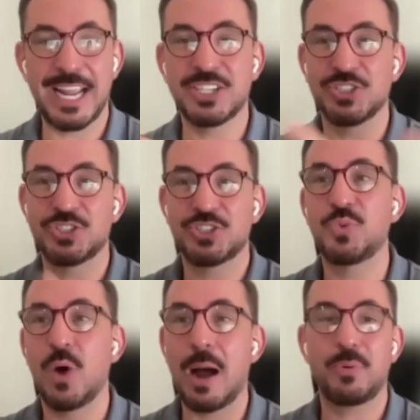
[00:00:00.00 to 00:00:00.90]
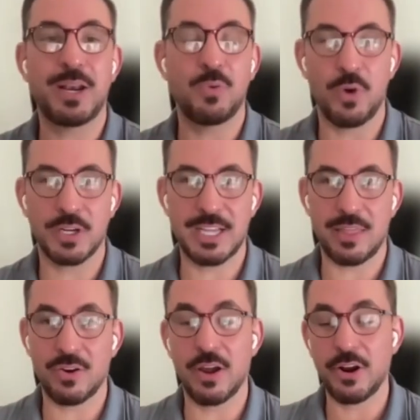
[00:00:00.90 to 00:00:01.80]
intelligent agents to
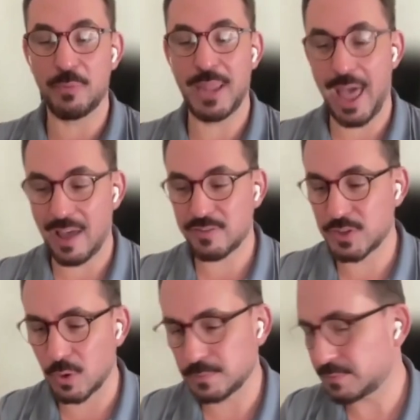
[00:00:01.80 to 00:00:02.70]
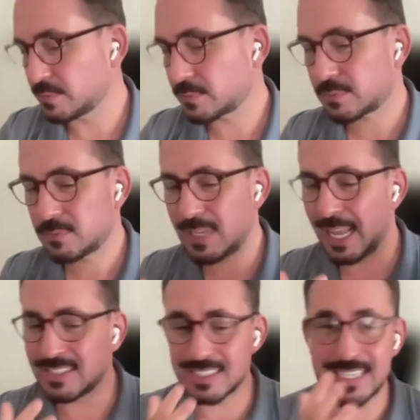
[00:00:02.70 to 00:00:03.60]
operate and work together on our behalf. So
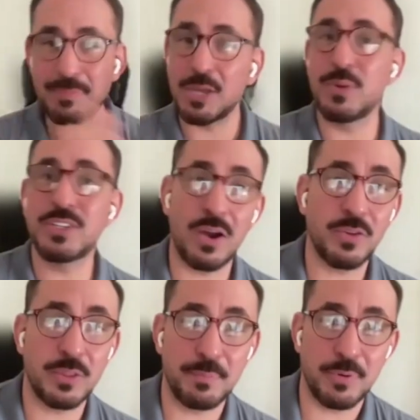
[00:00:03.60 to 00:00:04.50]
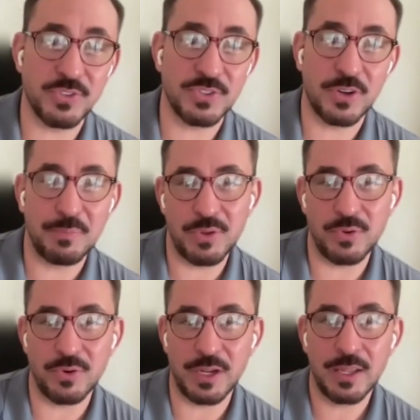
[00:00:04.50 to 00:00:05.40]
it's the same thing we saw with the
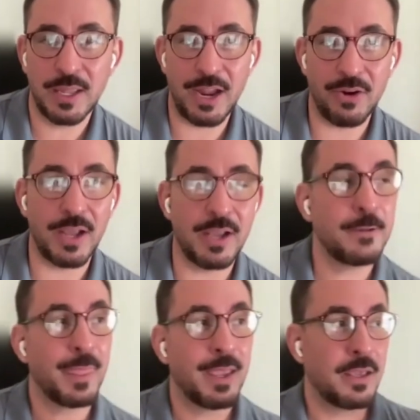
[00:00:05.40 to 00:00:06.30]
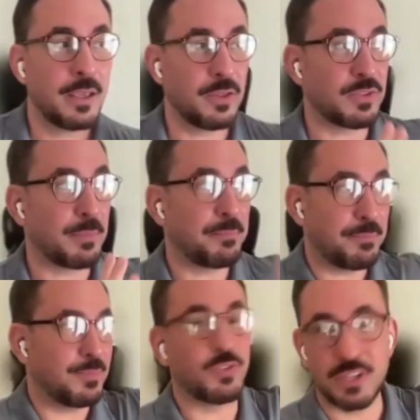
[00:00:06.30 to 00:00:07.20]
personal computing era.
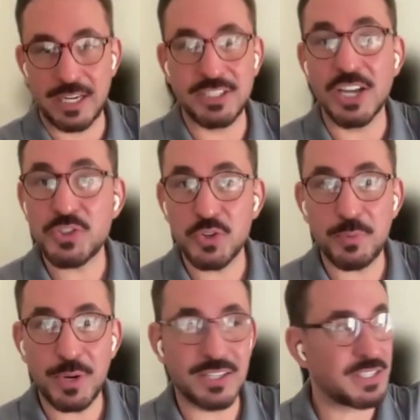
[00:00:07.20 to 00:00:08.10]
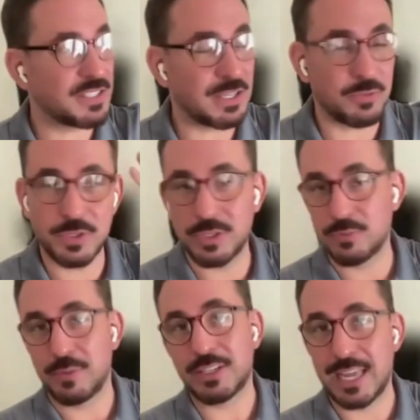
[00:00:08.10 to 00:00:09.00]
There's an industrial
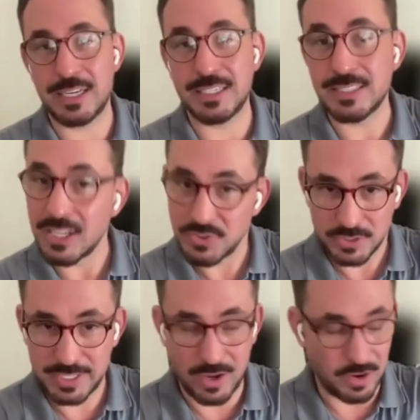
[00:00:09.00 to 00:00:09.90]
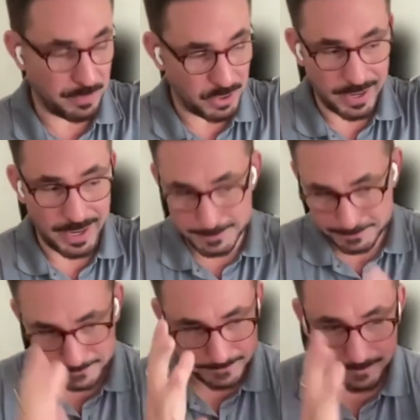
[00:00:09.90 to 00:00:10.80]
process that we basically had the industrial scale
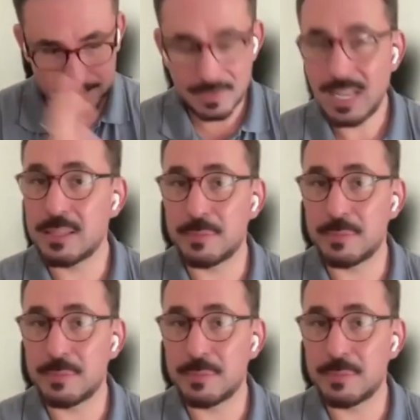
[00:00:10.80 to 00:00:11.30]
computing.